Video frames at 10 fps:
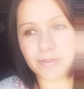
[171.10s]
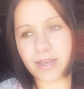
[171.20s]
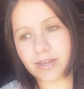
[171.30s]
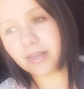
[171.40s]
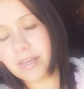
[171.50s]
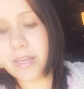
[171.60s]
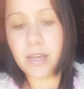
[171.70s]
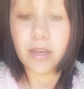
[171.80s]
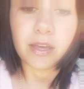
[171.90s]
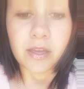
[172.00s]
thing,
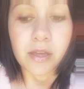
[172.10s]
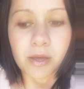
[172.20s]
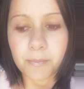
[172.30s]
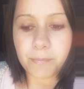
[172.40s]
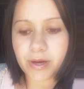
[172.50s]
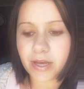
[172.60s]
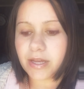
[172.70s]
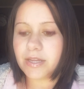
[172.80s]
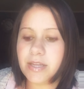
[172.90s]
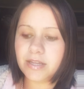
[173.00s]

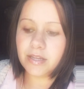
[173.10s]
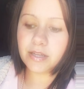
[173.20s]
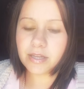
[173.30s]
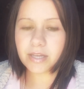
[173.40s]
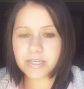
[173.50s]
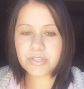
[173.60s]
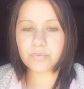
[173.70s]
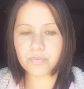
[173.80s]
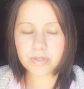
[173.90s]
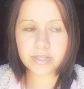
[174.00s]
but it just
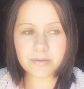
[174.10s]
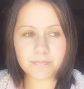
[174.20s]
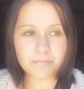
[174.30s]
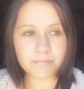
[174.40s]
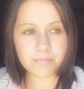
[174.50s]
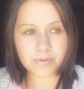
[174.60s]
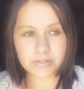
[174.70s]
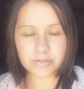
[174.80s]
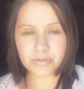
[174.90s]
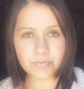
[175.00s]
really
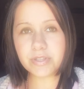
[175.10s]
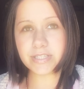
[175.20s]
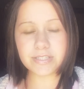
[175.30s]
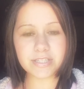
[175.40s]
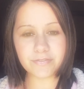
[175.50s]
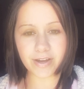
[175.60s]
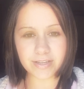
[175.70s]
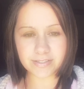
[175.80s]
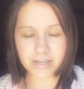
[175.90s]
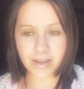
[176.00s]

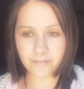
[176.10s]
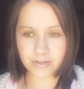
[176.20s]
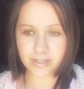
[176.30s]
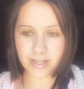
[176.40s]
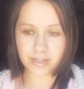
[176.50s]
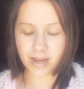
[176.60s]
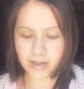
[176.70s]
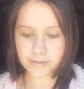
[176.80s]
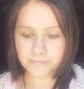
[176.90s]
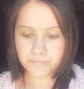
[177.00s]
solidifies like everything
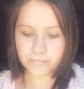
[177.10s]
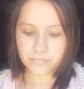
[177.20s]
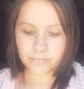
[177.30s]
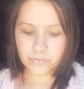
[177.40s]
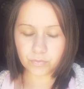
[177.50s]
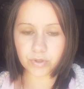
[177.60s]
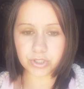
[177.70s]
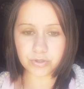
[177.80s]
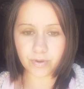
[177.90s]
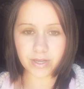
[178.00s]
that we're
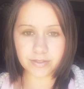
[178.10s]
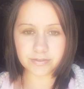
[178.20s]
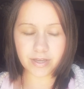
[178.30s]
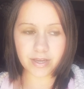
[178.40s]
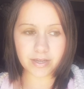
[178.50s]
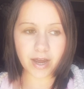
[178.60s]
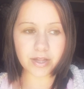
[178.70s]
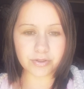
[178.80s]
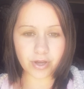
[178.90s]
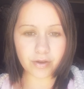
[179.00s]
doing. Like, I
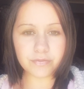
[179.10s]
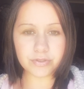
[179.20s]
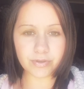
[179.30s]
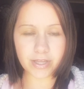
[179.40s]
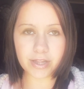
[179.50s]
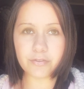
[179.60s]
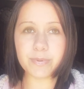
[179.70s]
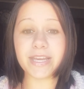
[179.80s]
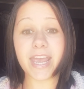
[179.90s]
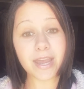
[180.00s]
love
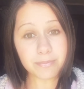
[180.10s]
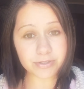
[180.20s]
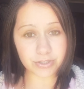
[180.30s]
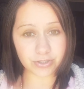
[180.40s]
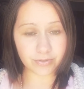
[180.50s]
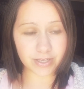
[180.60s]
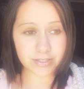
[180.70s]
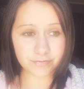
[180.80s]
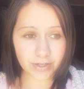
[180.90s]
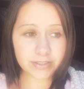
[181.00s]
being able to do
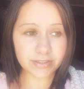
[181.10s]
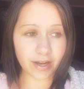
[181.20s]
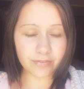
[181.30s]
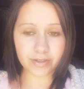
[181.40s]
this, first off,